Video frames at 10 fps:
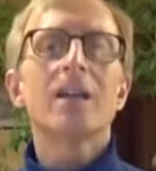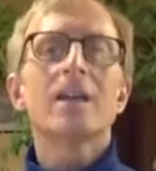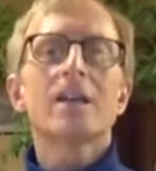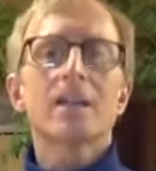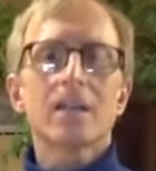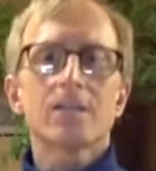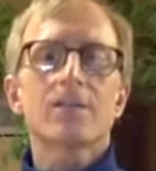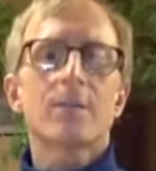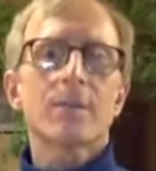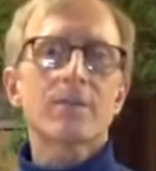it's from
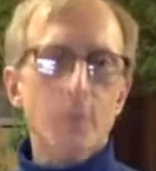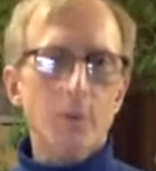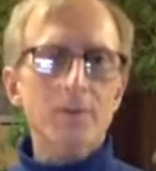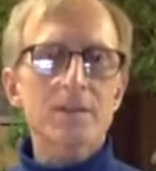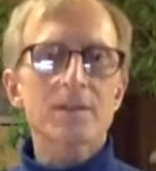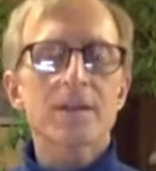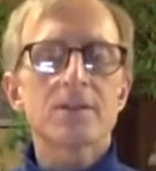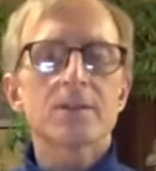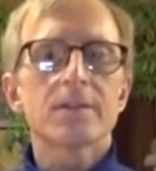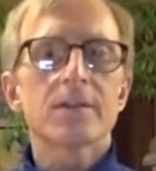the fourth essential
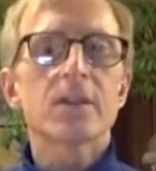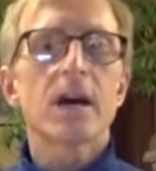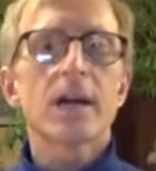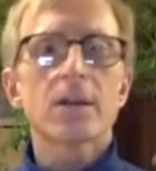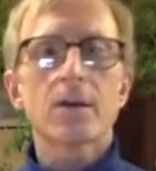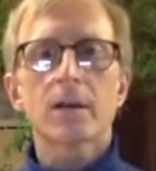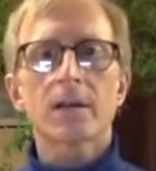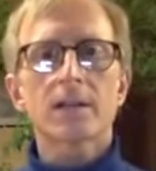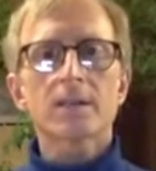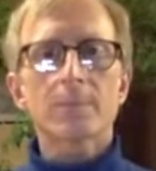of Ashaya Yoga,
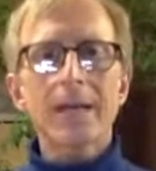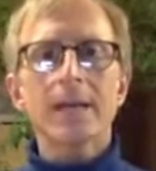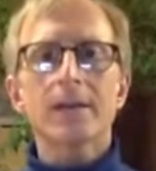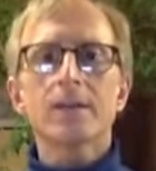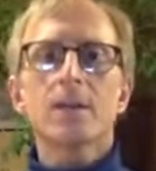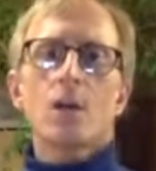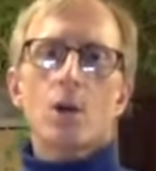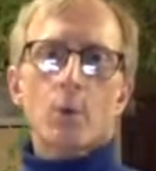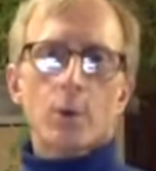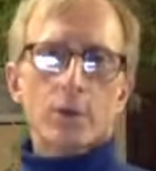expand,
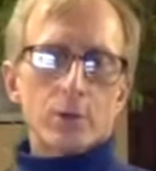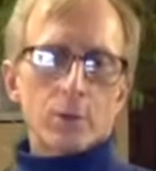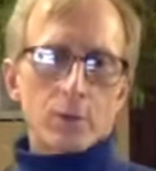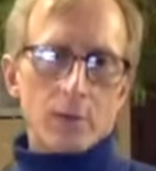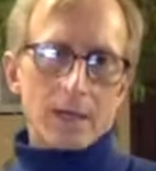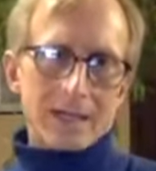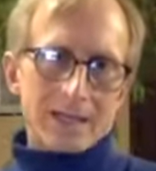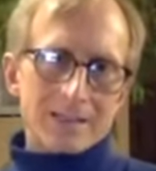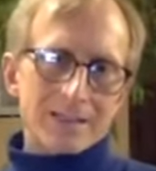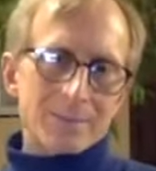where you
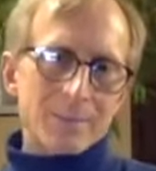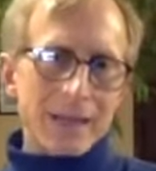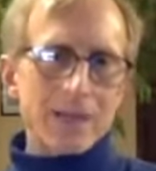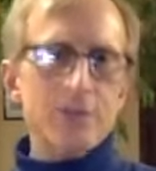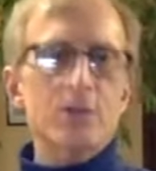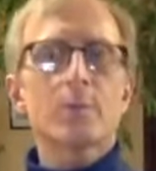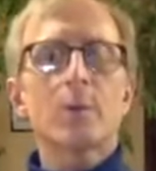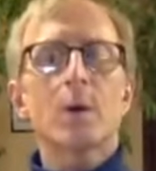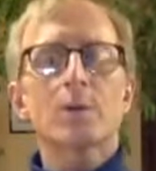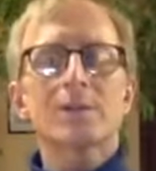expand your
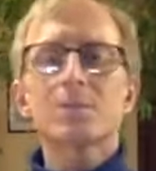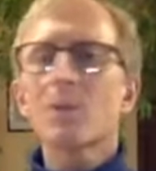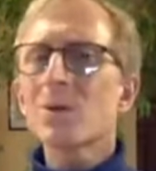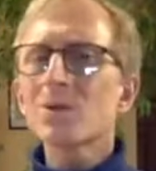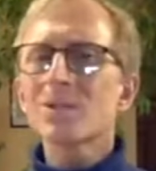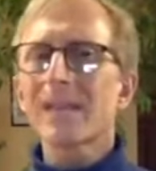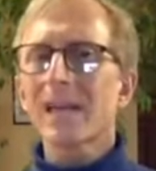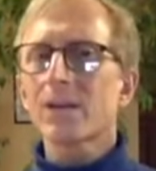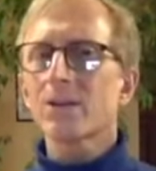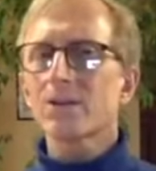bones. It's mostly
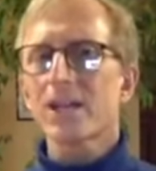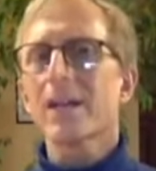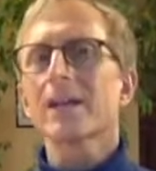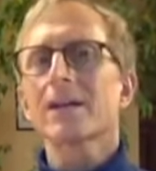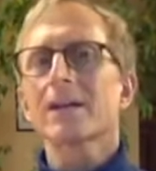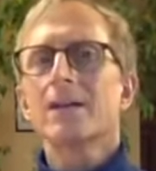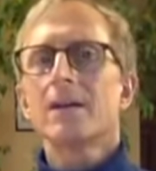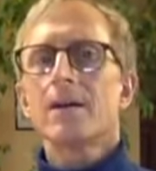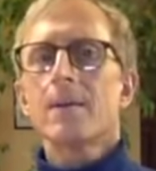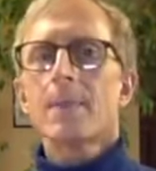energetic.
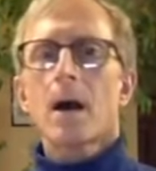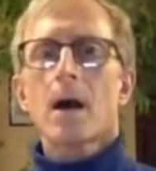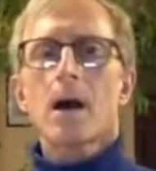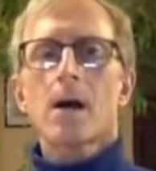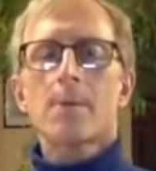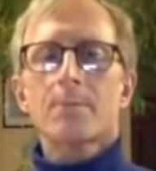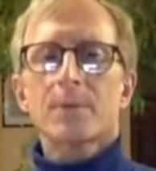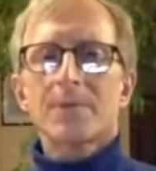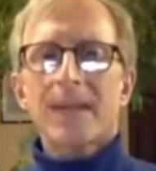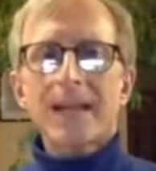But
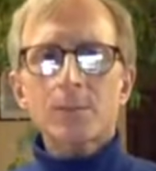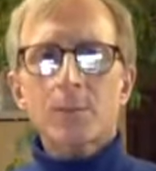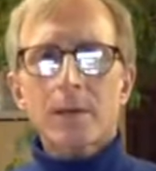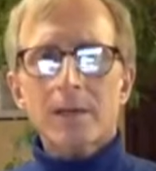that's when,